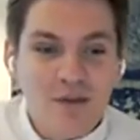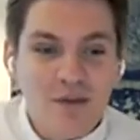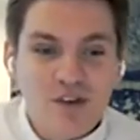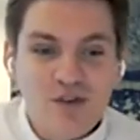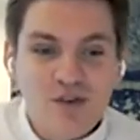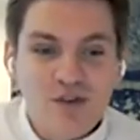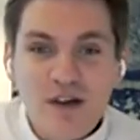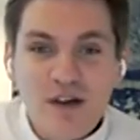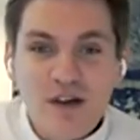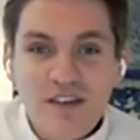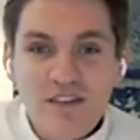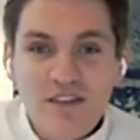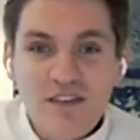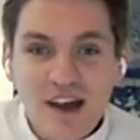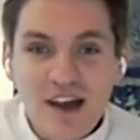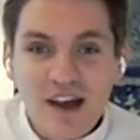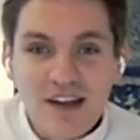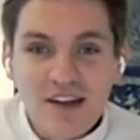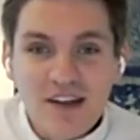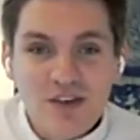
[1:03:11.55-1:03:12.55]
Because we have
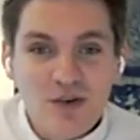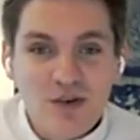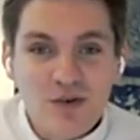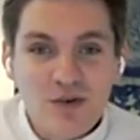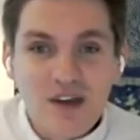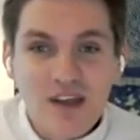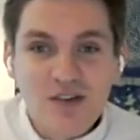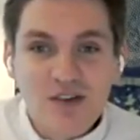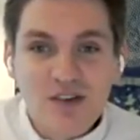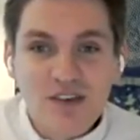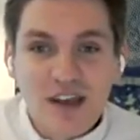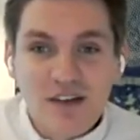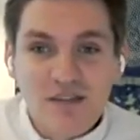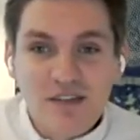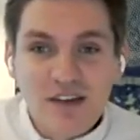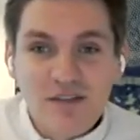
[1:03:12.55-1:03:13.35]
divided you into 10